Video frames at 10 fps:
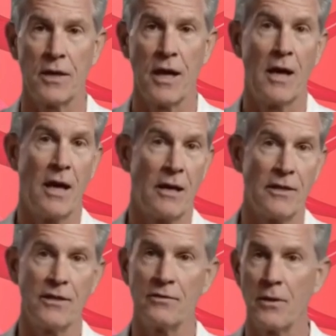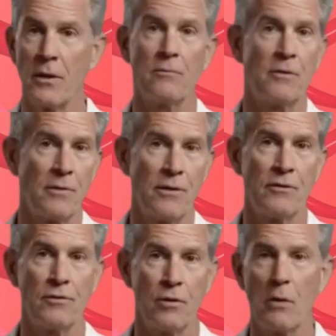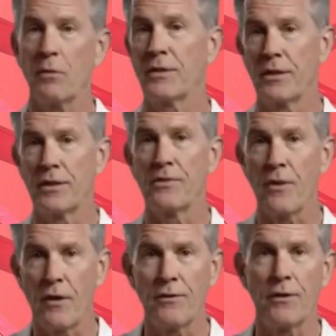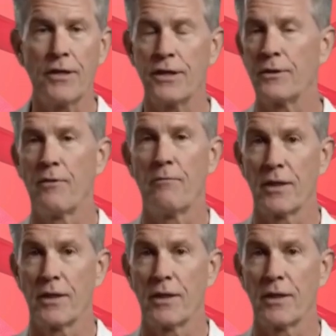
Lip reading: Some people may feel that their legs are colder than usual,